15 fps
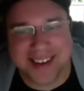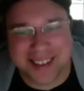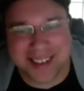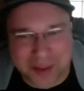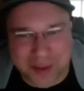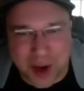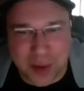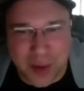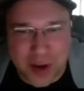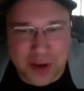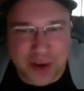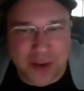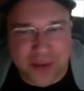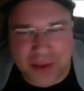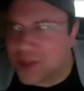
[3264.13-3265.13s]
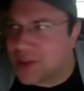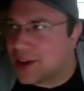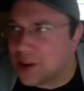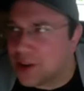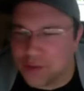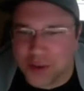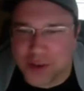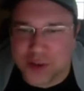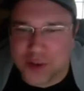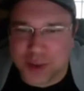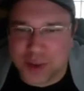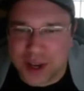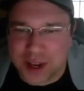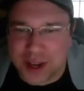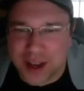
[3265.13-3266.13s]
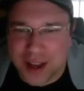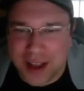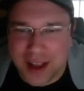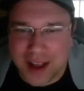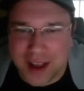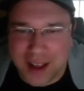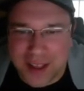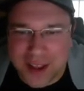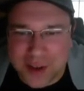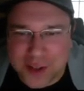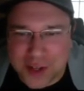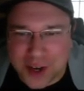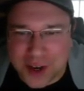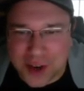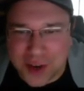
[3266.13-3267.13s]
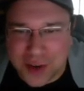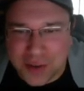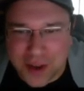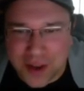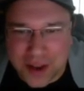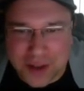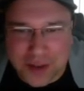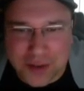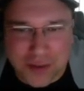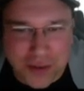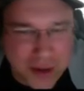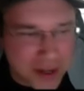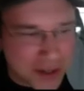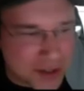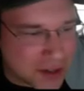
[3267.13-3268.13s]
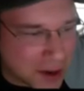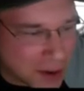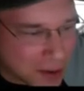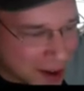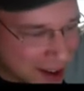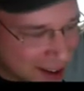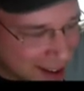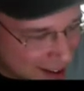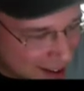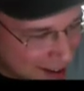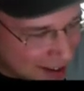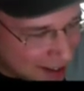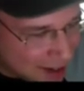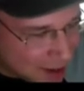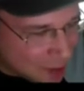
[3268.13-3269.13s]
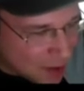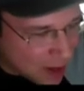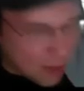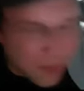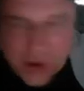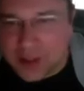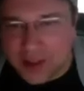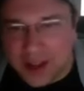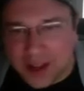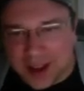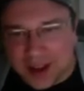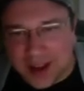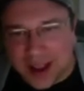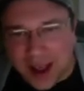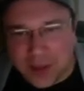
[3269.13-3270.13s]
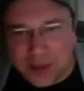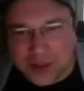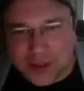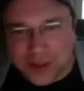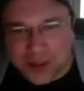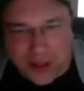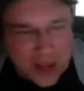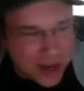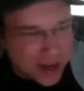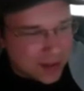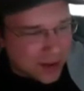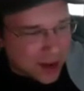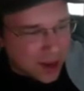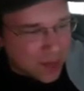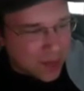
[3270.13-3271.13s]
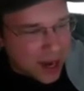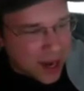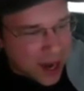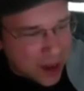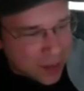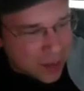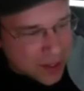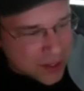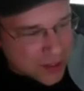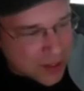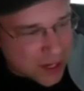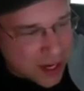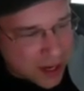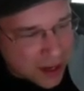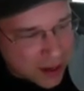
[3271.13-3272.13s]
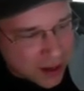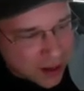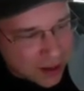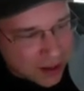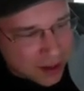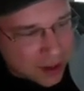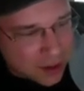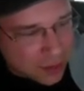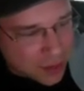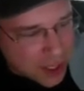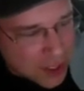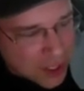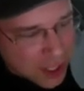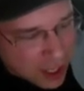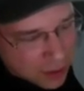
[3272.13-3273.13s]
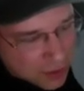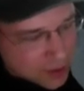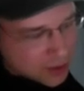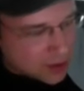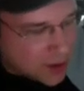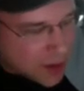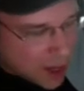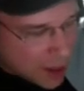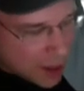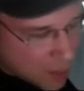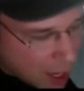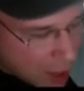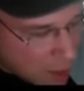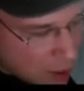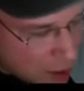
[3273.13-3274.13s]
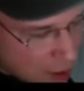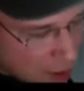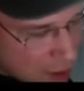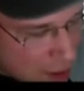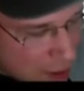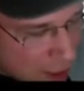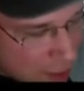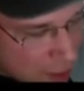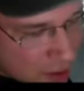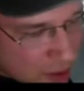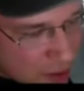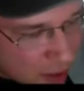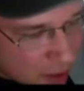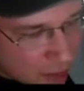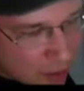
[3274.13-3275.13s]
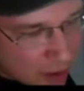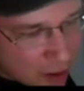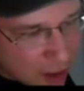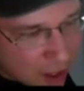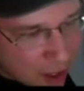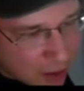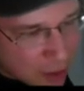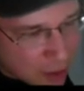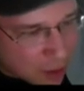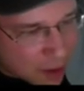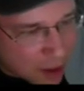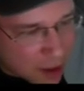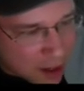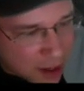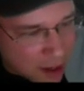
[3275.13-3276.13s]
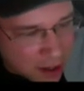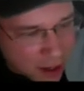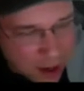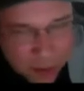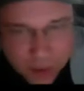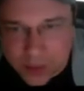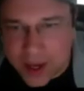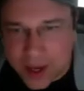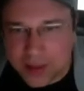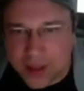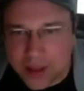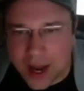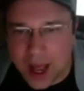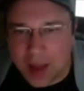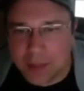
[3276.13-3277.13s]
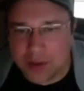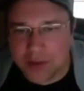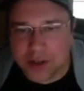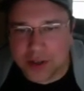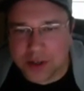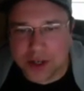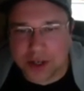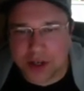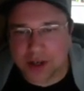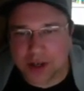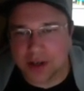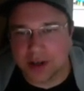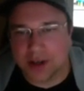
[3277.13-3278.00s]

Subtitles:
Right when I think your first week, that you started doing videos for us. So, definitely, absolutely. Anytime that happens, reach out to Bobby or reach out to myself on Twitter, and we'll make that happen for sure.